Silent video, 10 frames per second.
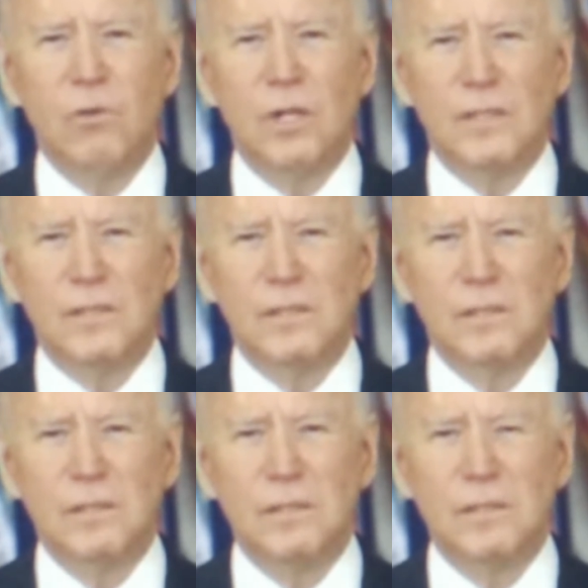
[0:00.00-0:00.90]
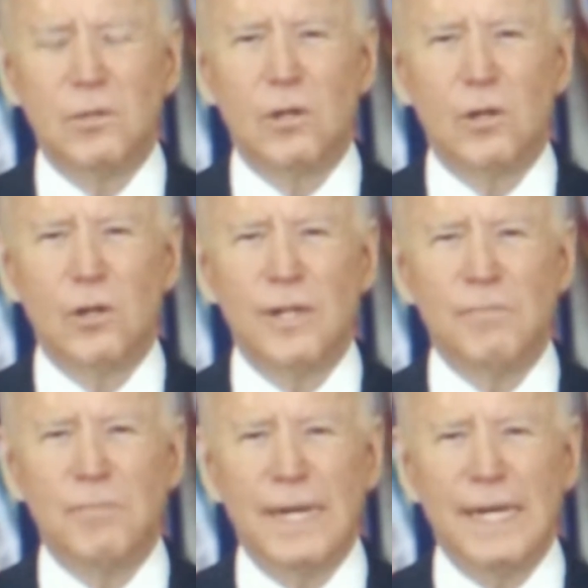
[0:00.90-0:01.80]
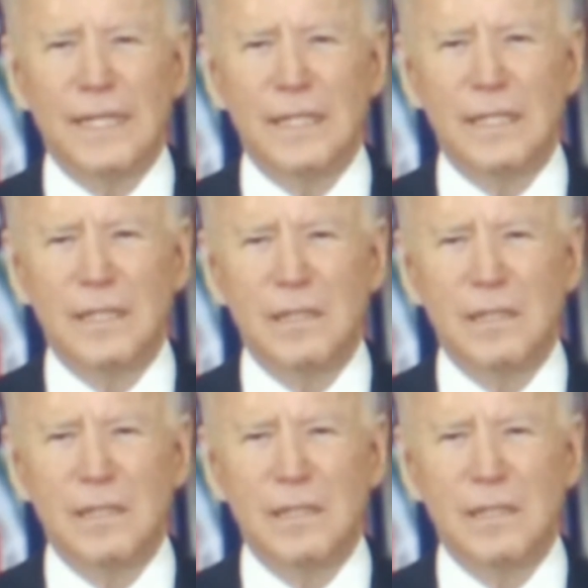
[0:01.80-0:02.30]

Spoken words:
ones who are hurting badly.